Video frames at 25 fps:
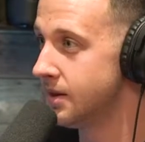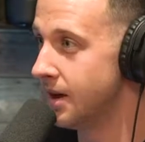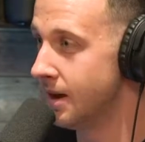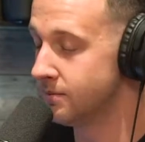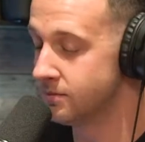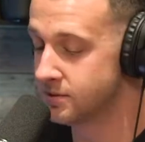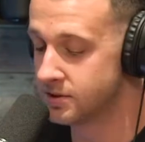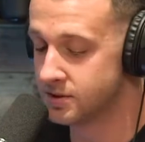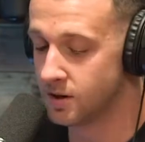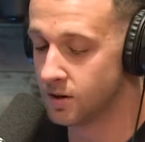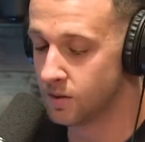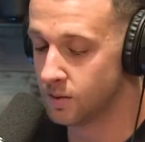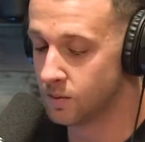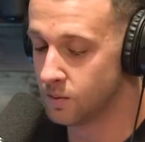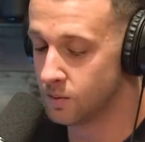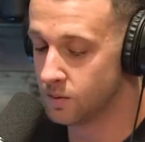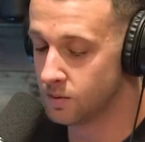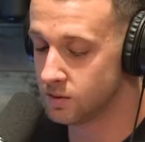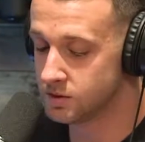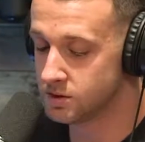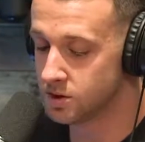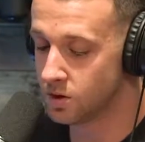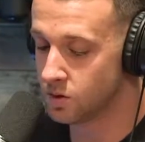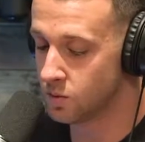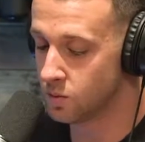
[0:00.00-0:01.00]
Yeah, Continue, so, go
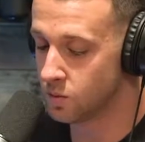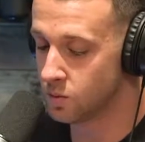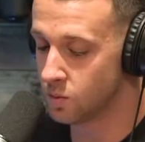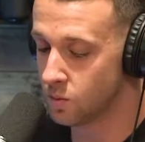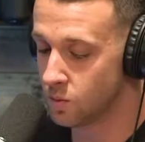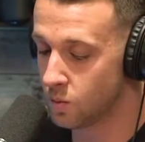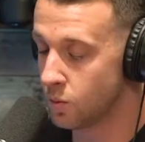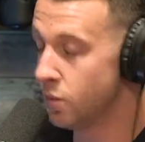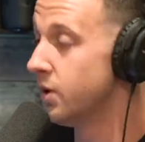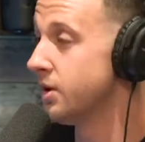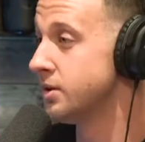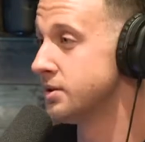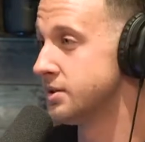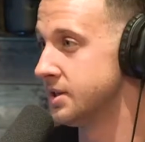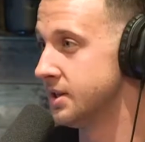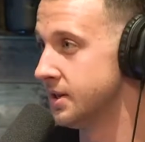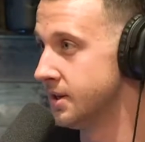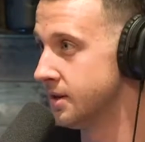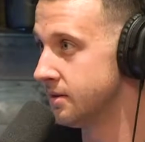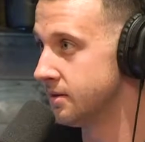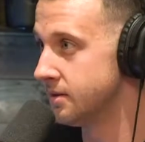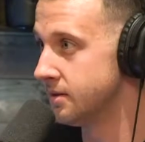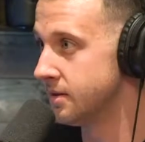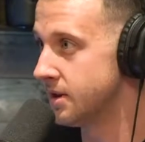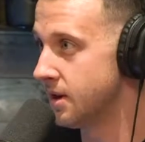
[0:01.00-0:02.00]
ahead. So
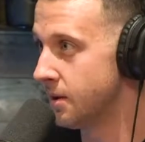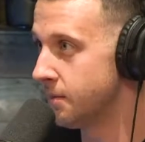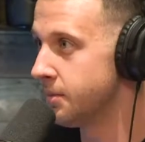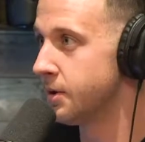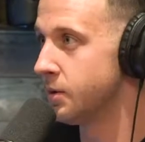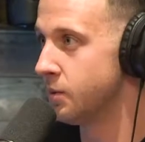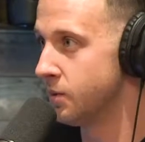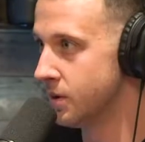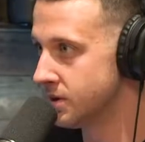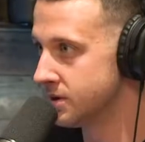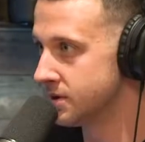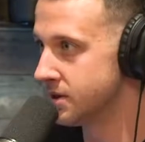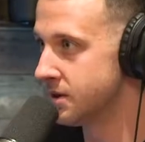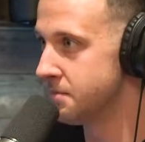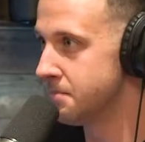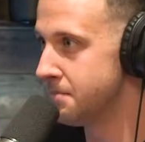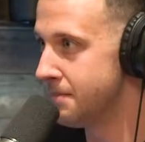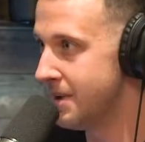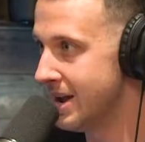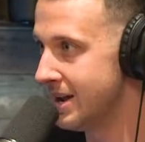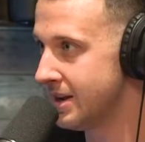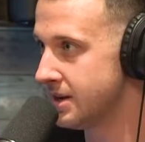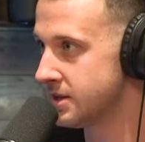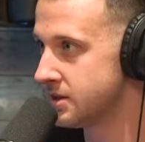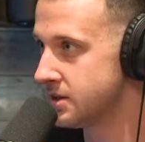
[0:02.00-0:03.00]
Wilson, the company Wilson,
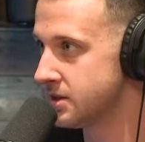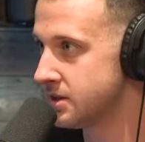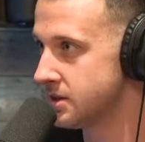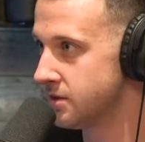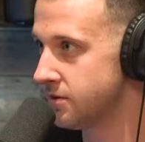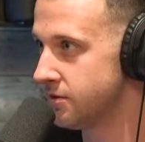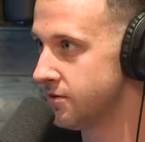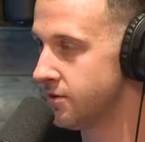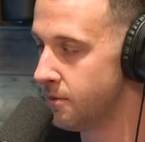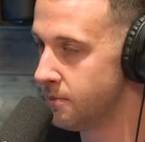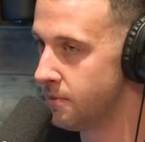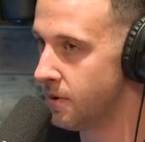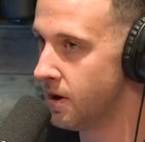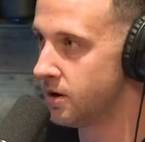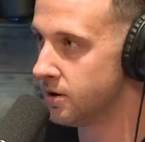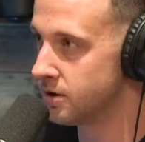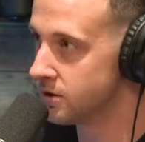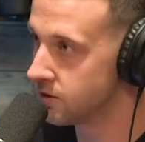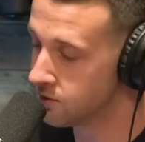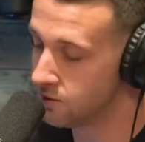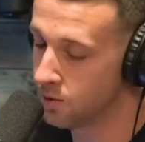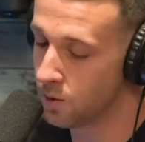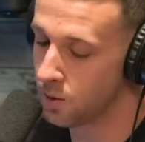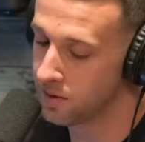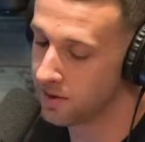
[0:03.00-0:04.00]
makes mm-hmm. footballs
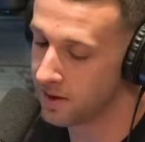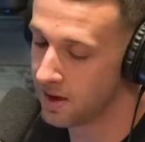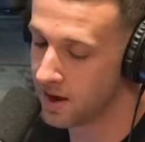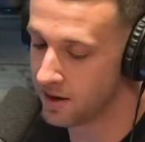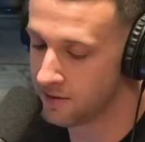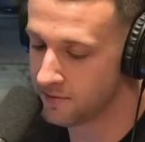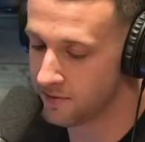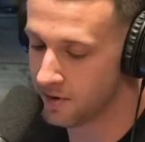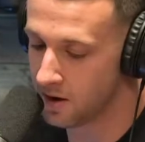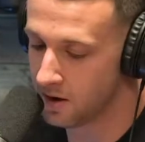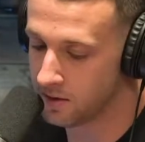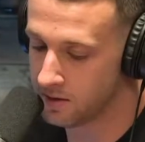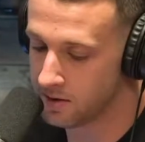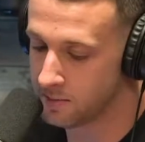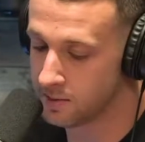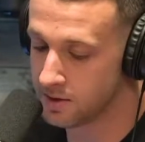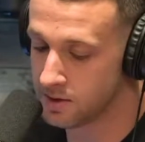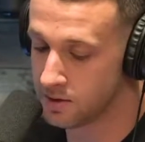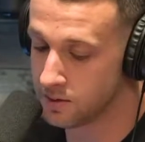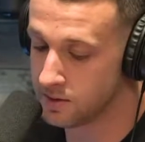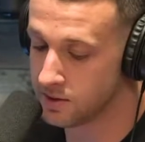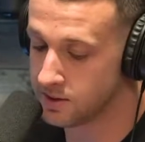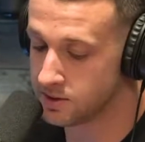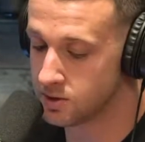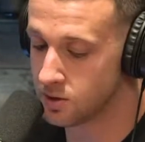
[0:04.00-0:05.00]
for the N F L. They've been
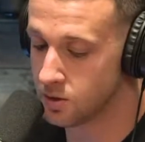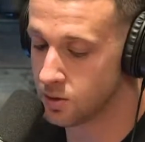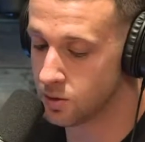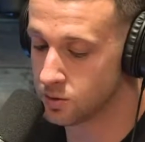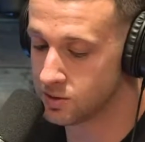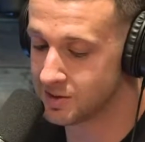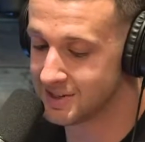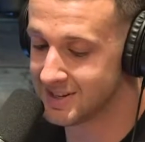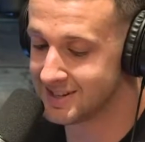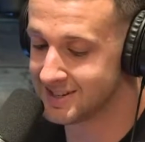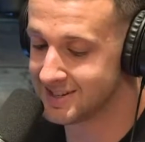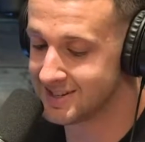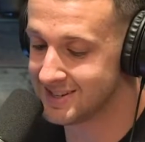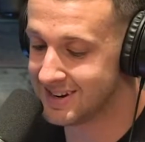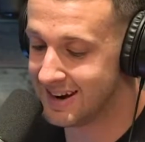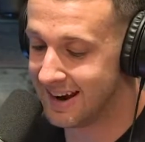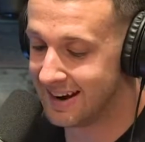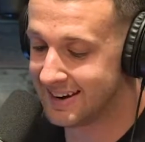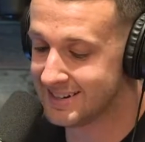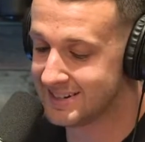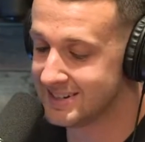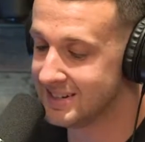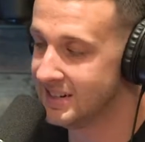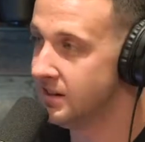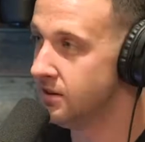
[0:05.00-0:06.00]
doing so since
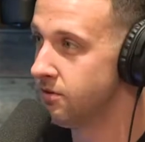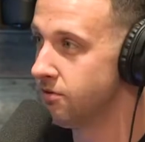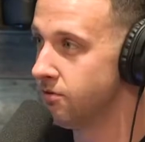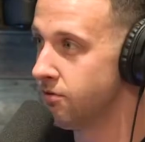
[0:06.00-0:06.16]
nineteen